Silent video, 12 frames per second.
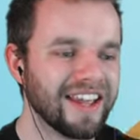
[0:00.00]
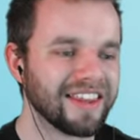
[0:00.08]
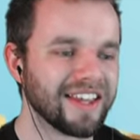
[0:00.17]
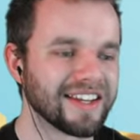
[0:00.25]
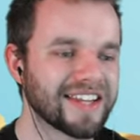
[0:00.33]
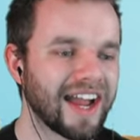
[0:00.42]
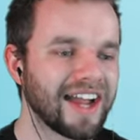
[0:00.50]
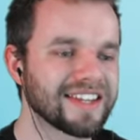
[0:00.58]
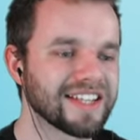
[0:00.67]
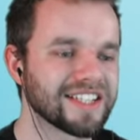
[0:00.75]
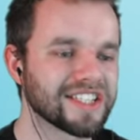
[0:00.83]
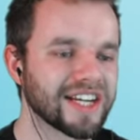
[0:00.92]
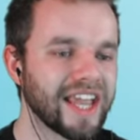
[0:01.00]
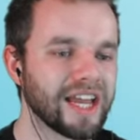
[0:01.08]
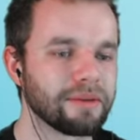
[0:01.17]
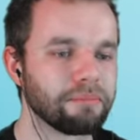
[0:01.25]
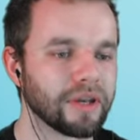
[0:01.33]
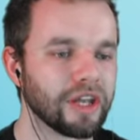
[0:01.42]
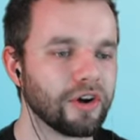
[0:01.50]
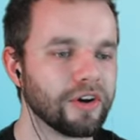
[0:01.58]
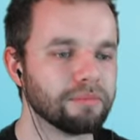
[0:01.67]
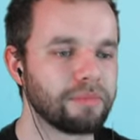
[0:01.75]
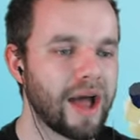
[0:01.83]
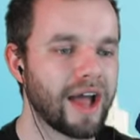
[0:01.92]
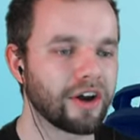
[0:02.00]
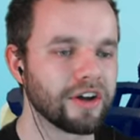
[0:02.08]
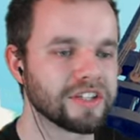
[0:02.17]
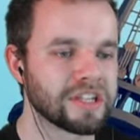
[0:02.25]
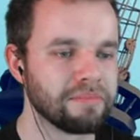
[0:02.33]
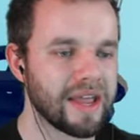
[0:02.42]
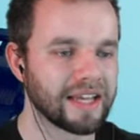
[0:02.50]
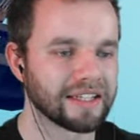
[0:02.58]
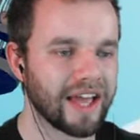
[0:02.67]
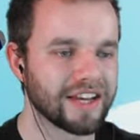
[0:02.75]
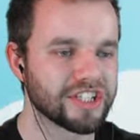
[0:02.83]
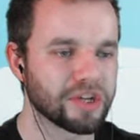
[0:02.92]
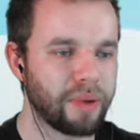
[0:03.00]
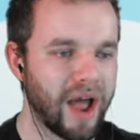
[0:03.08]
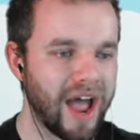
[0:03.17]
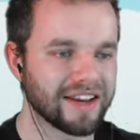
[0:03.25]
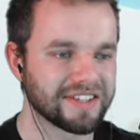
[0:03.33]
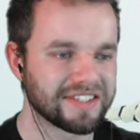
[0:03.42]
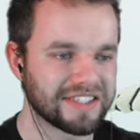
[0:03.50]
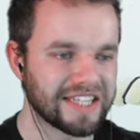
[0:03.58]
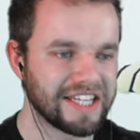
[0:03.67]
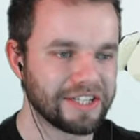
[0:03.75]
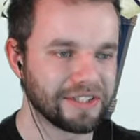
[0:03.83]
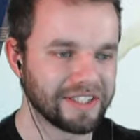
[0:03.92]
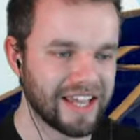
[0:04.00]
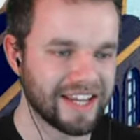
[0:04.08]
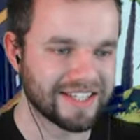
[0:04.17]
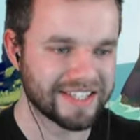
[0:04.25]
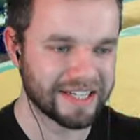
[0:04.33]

this guy's literally getting blown back onto mainland Japan. See you later,